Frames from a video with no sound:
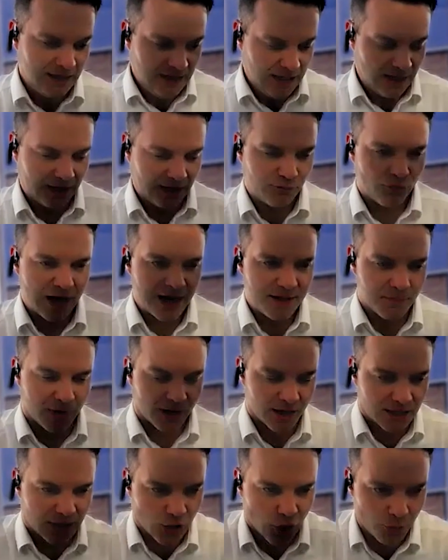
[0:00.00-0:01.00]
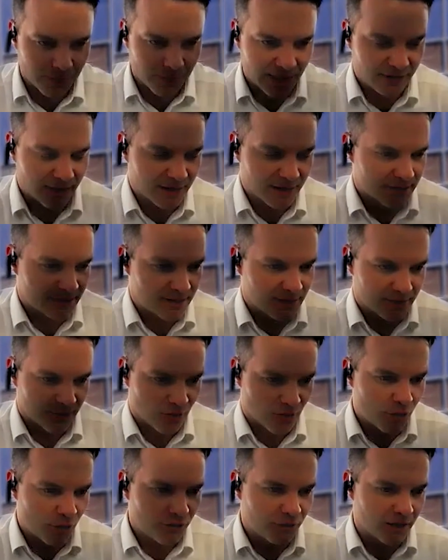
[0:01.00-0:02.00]
like red mud globally, there's there's
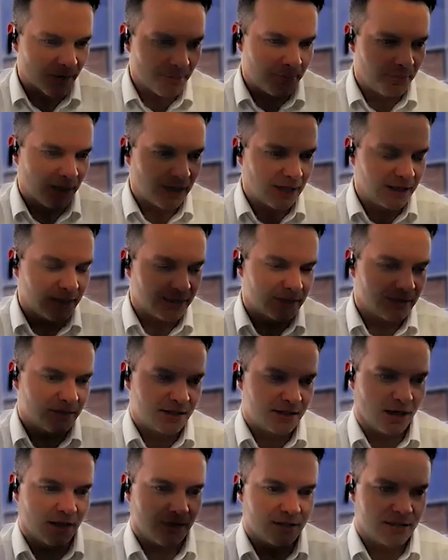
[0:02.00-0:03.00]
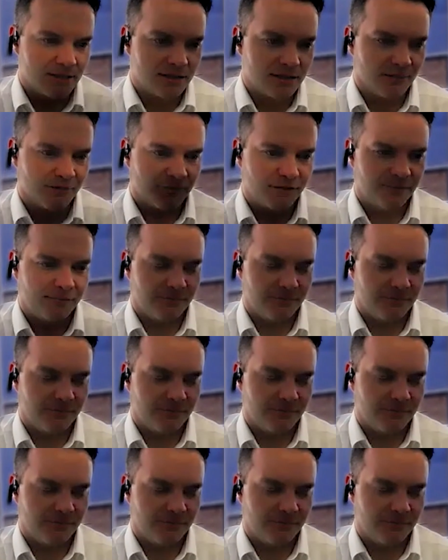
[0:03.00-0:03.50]
over a billion tons of